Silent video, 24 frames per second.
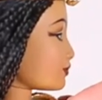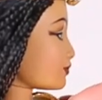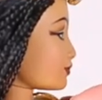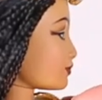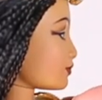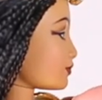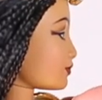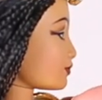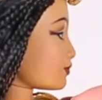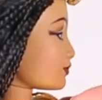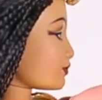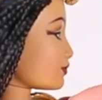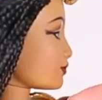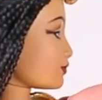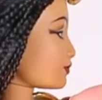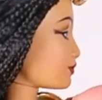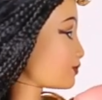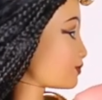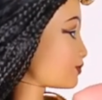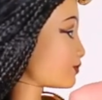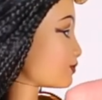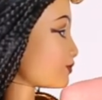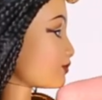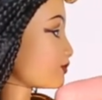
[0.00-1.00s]
to the
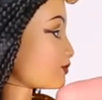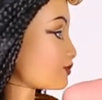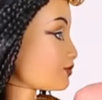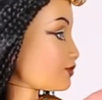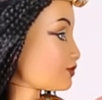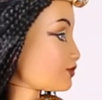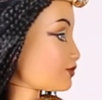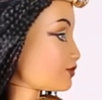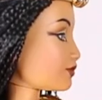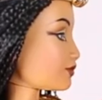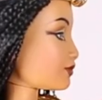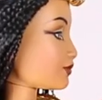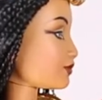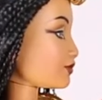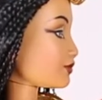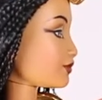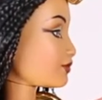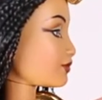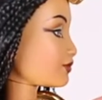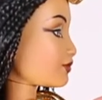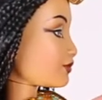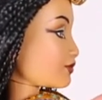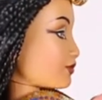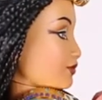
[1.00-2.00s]
white
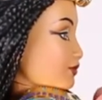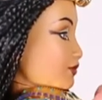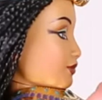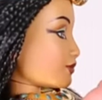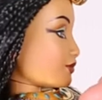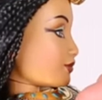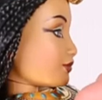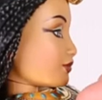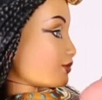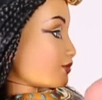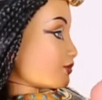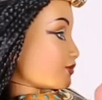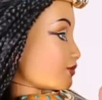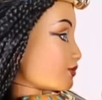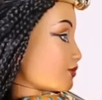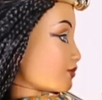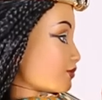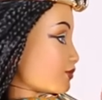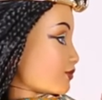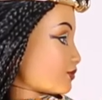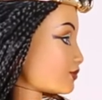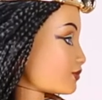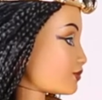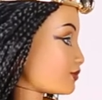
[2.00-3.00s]
overdress.
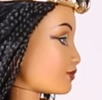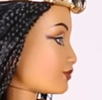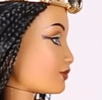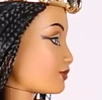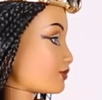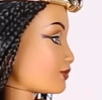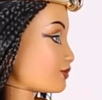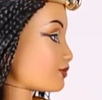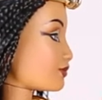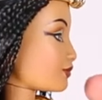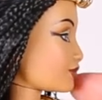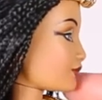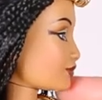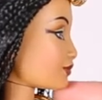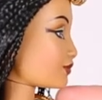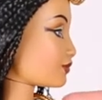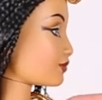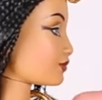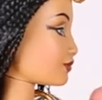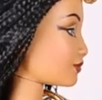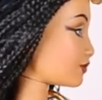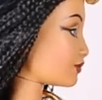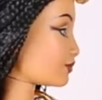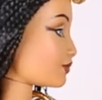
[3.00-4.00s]
So, I mean, it's just
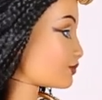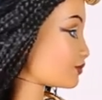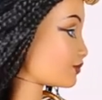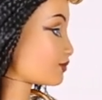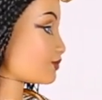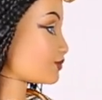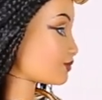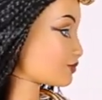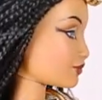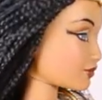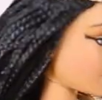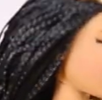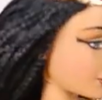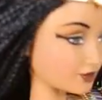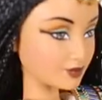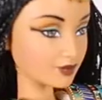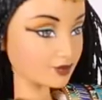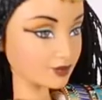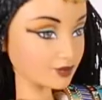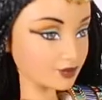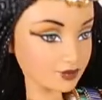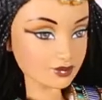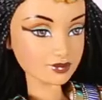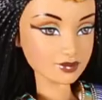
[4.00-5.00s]
amazing. Uh,
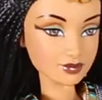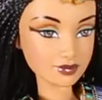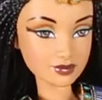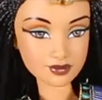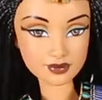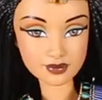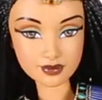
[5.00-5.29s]
wow.